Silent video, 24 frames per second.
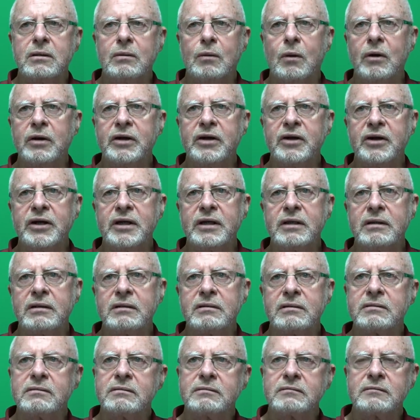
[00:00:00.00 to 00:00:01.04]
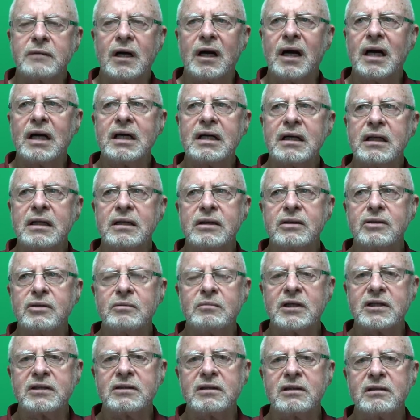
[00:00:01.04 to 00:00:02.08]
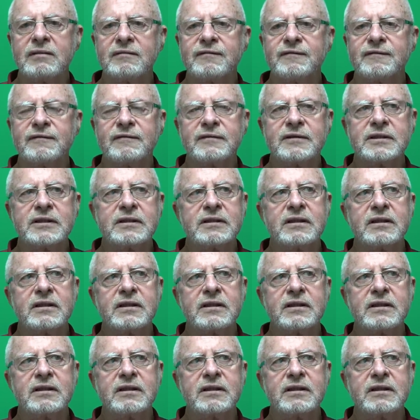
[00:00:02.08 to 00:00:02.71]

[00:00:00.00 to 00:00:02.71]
wondering idly to myself,